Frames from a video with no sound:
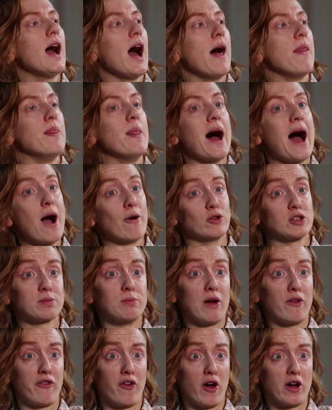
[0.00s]
and that was
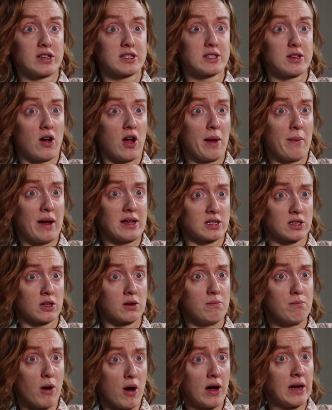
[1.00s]
my first time as a
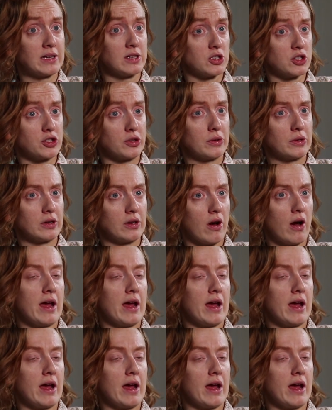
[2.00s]
combined student.